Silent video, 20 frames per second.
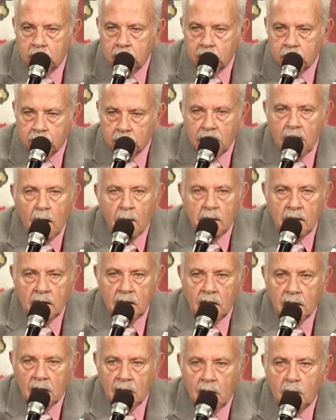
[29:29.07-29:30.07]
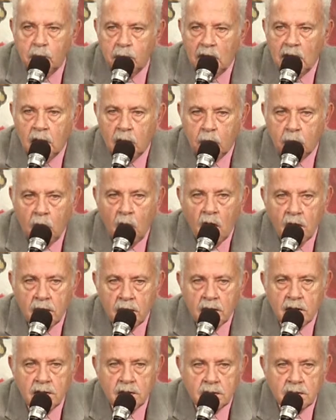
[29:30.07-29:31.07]
for coming and being a part of
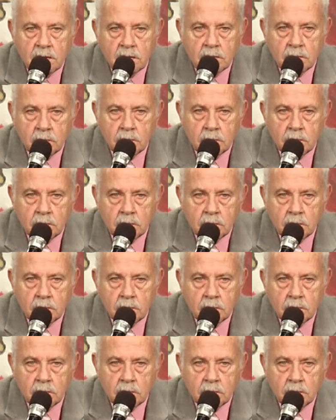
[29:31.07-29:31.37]
this.